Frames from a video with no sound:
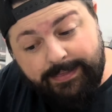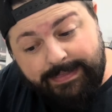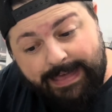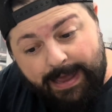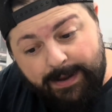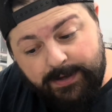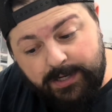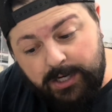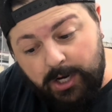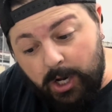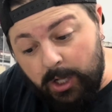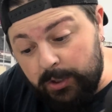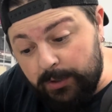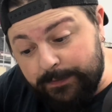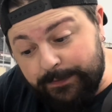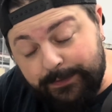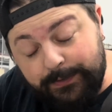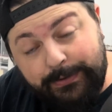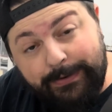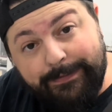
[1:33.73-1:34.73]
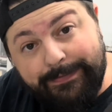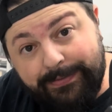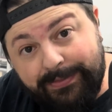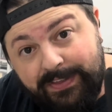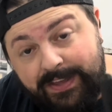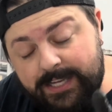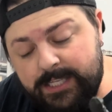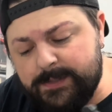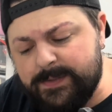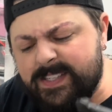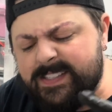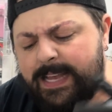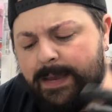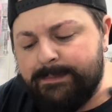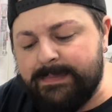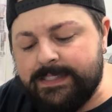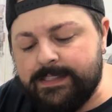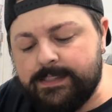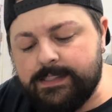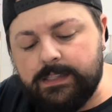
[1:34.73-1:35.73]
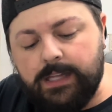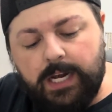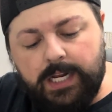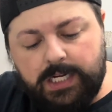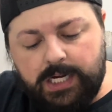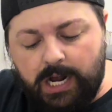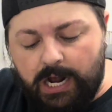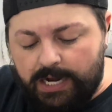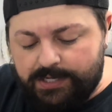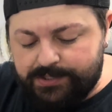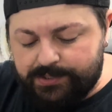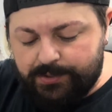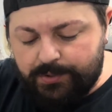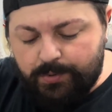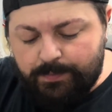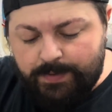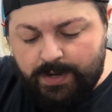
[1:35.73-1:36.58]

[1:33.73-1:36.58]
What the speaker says: that colorful of things because that means it's a lot of costume.